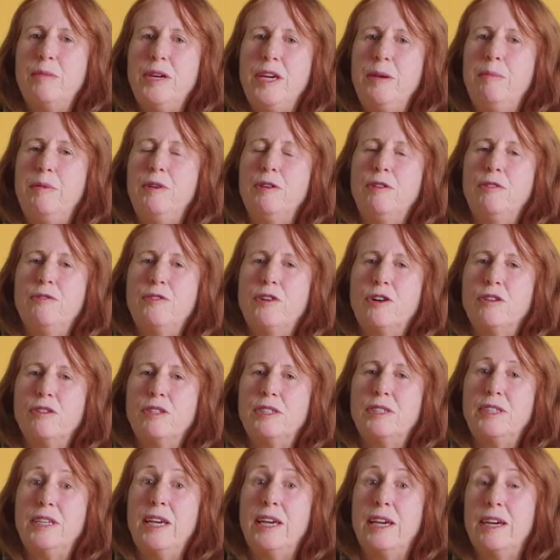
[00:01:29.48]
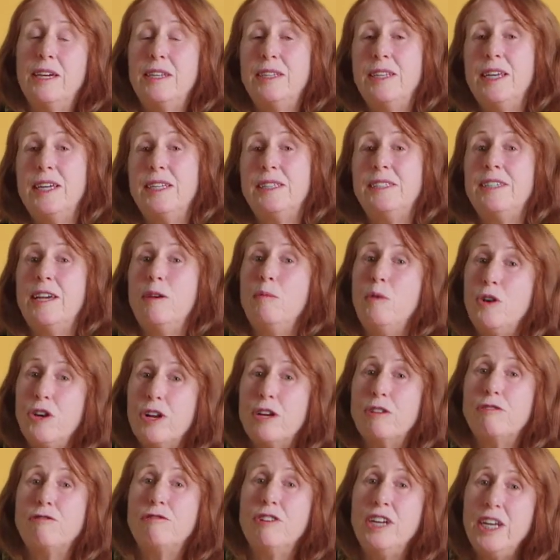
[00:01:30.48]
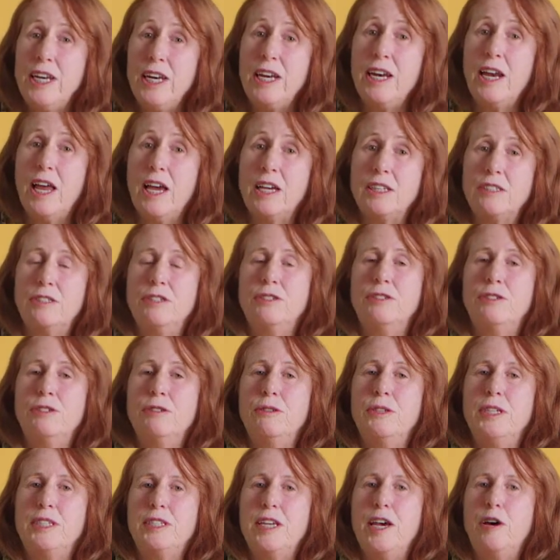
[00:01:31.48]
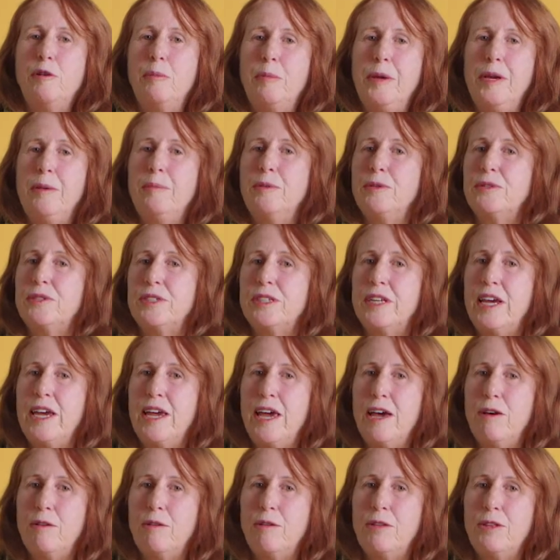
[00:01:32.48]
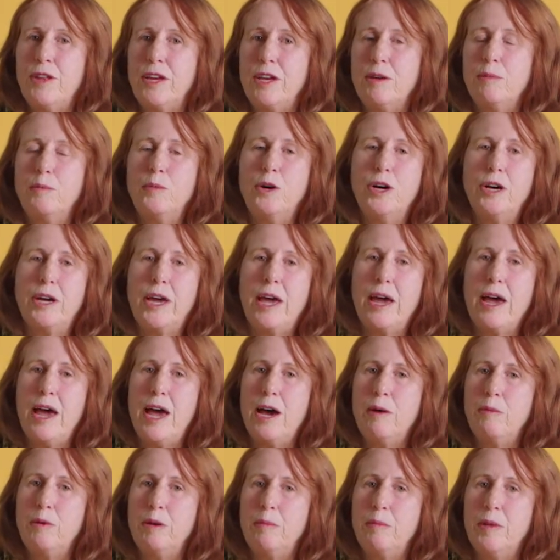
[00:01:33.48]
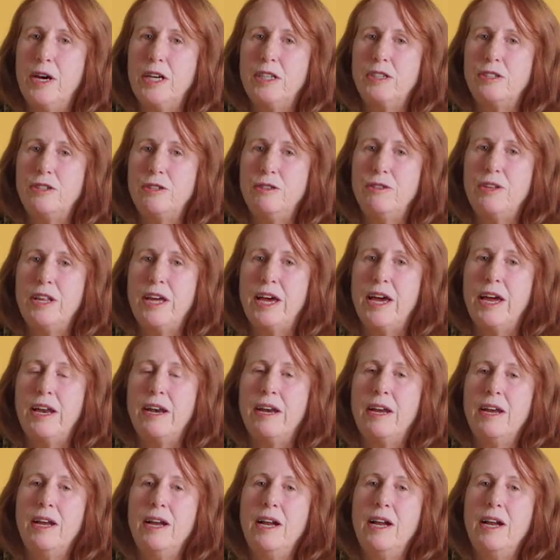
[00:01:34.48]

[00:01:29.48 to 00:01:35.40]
people who have got sick, and they say what I'd really like to do is help people stay healthy and work out how we might do that.